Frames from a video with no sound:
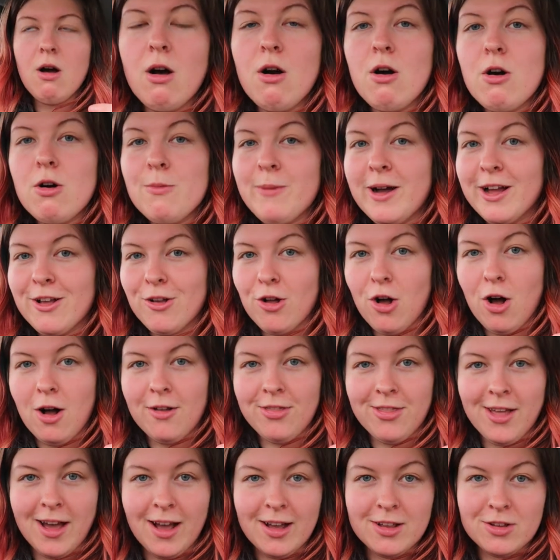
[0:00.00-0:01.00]
Oh my
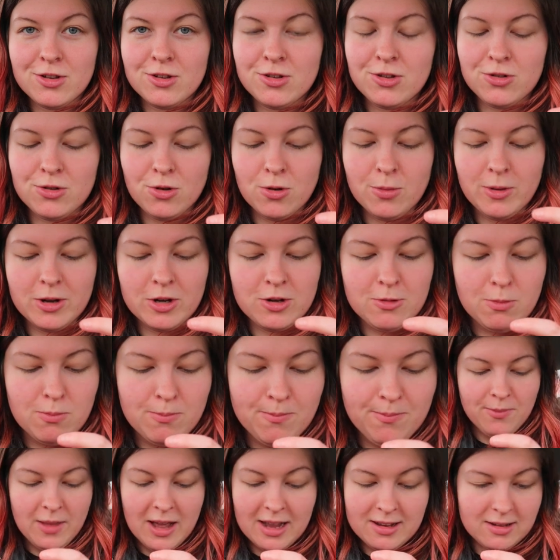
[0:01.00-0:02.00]
god, that is so much,
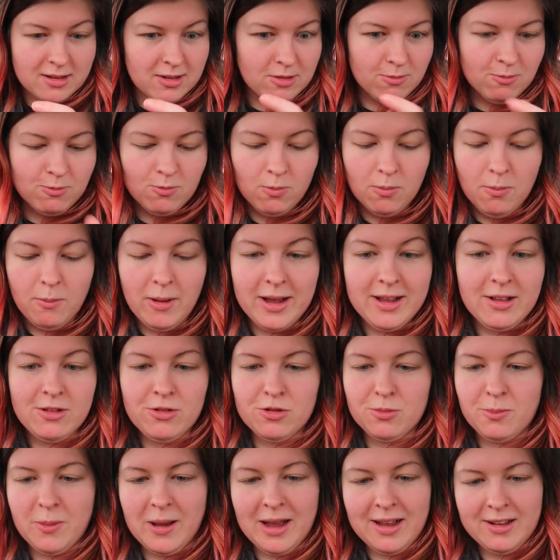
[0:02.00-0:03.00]
that's
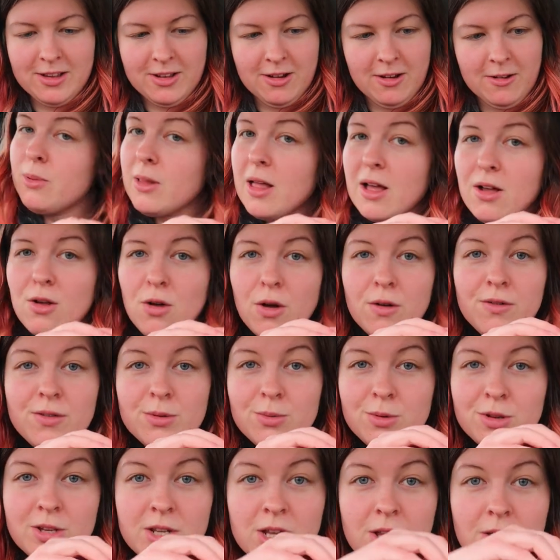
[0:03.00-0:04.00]
miles better. Black coffee
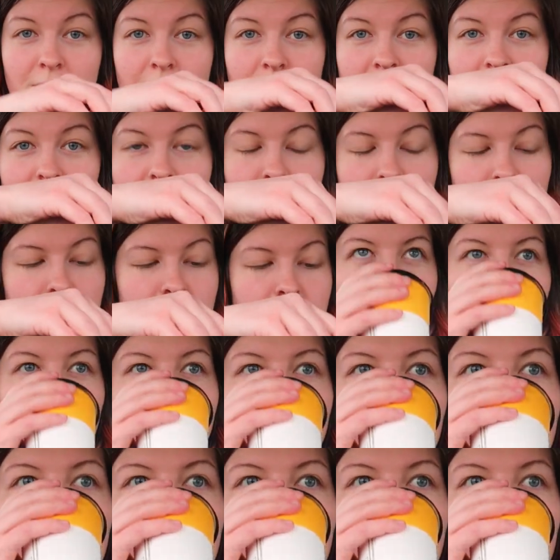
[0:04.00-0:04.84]
was still all right though.